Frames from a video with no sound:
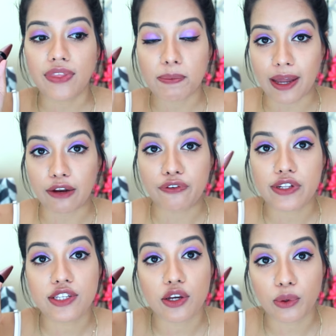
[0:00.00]
the
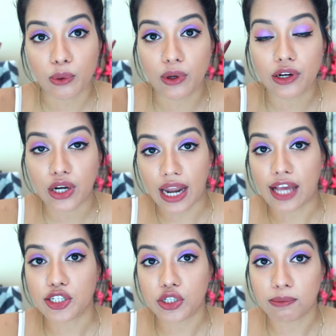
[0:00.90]
Benefits Roller
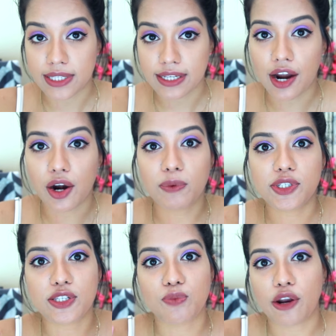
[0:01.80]
Lash Mascara,
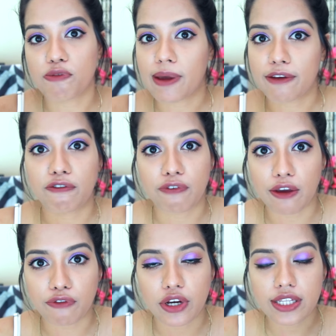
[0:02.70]
which is one of my
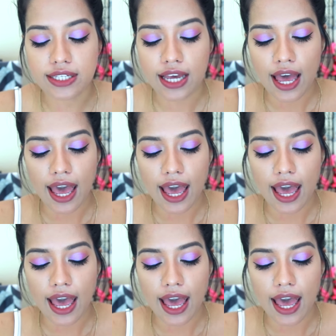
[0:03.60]
favorites,